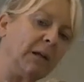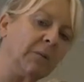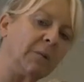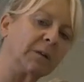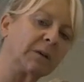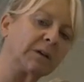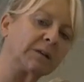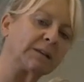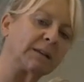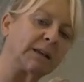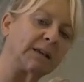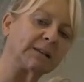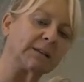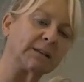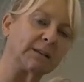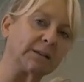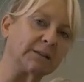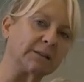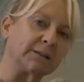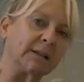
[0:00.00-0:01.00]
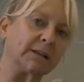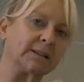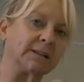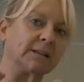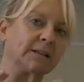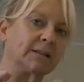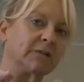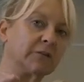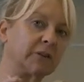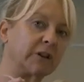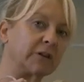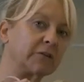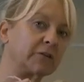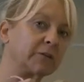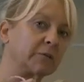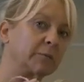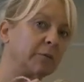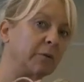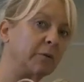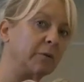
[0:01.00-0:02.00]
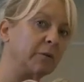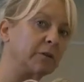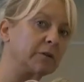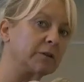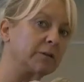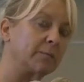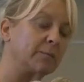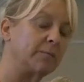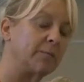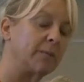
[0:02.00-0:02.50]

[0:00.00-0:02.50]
because that's used as an injection port.